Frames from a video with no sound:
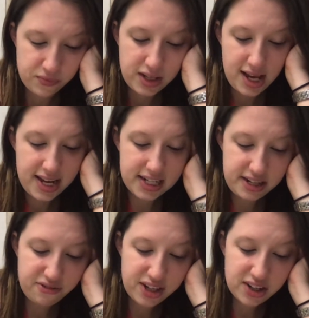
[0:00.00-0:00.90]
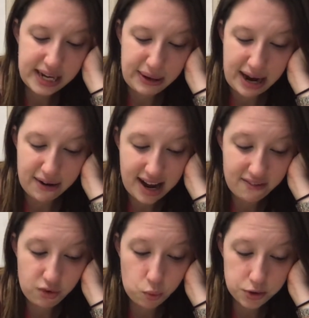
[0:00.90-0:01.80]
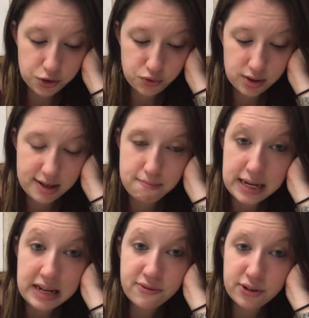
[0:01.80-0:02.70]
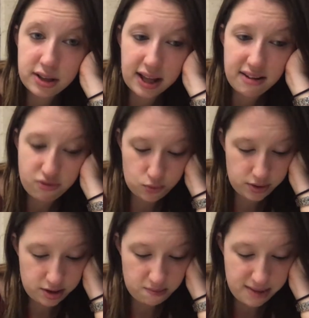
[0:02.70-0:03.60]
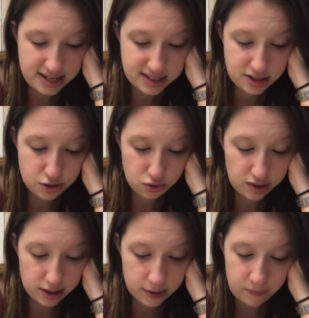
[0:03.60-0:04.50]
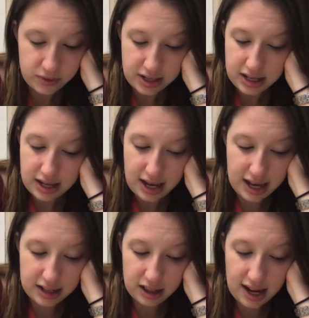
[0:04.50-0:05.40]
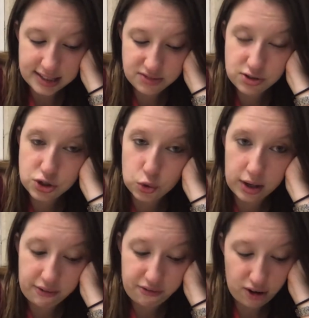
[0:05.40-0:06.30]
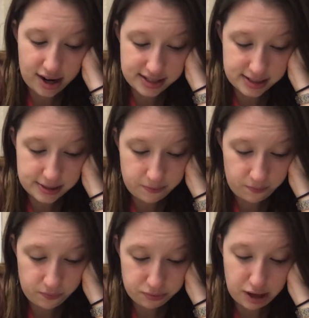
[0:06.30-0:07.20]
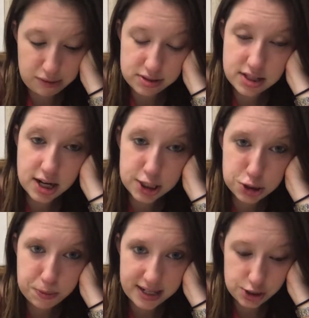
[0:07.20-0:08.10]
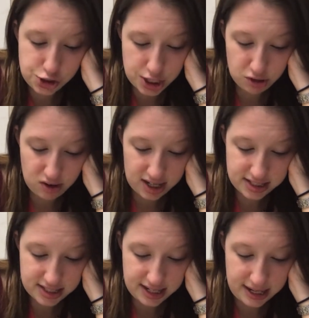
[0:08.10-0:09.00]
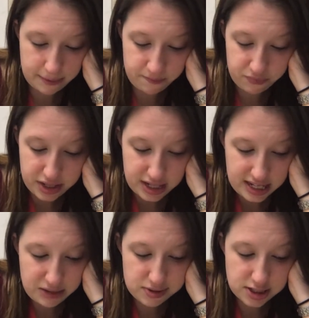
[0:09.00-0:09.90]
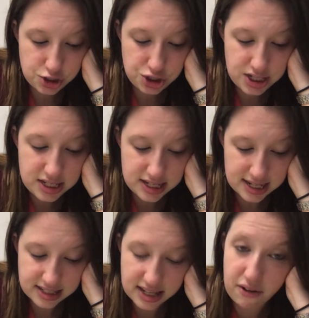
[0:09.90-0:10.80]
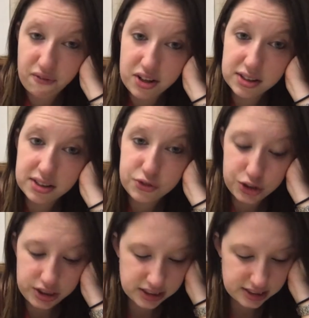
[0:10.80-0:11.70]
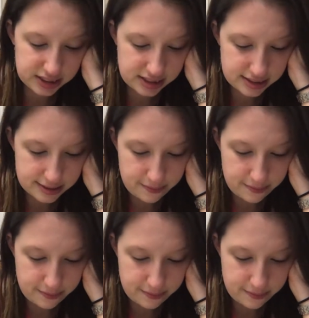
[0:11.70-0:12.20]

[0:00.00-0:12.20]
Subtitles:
Yet he figured out how to have a wonderful and meaningful life with an amazing career and lots of adoring friends. I was touched by his generosity. He was a genius in a field of geniuses.